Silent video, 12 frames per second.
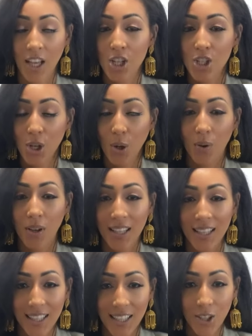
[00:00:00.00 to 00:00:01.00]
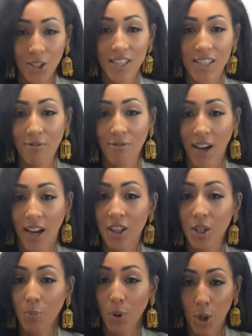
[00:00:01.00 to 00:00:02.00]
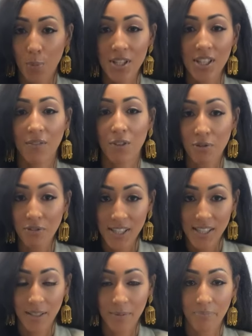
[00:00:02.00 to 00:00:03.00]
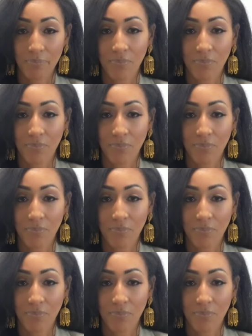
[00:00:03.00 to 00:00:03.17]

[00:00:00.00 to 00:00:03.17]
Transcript: So clearly define the purpose of your visit.